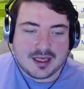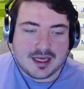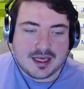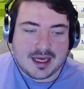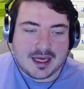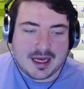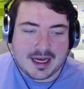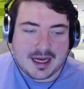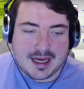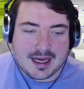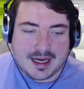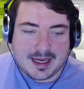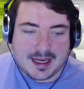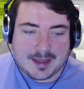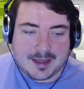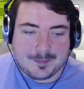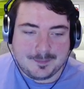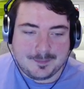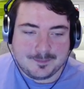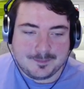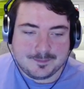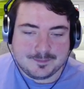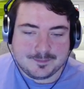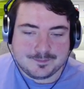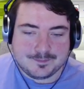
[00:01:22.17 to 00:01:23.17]

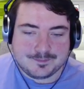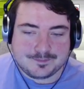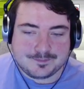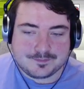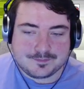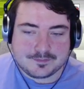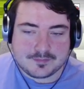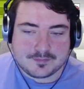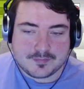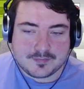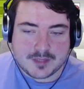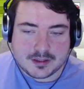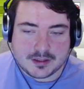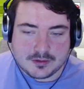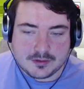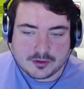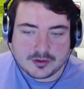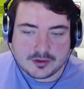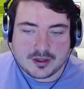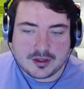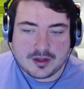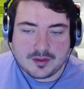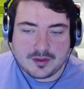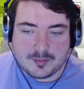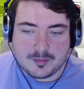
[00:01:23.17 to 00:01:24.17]
Um,
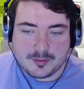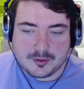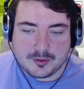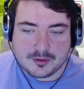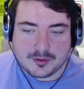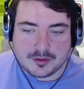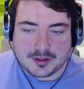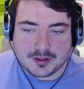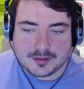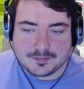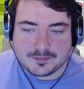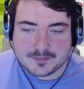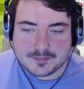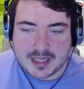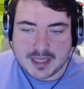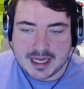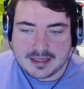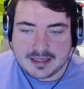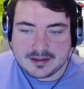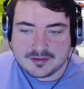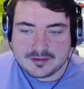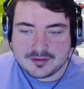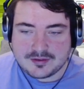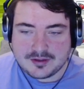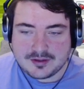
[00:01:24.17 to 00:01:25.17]
looking at the ball, and
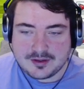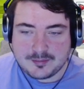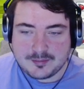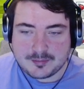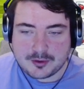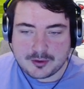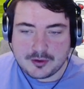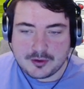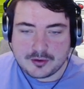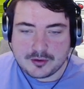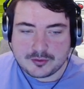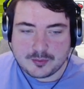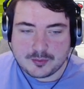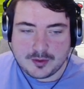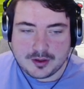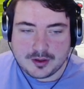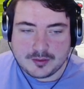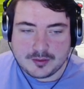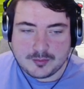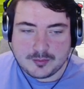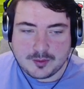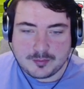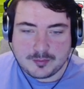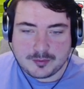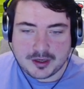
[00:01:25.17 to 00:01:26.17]
Anderson and Broad were,
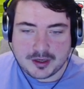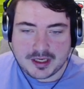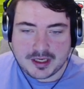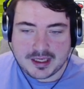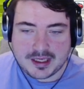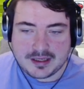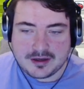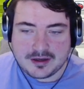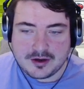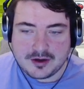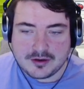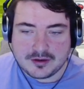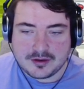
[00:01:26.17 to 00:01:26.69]
were brilliant.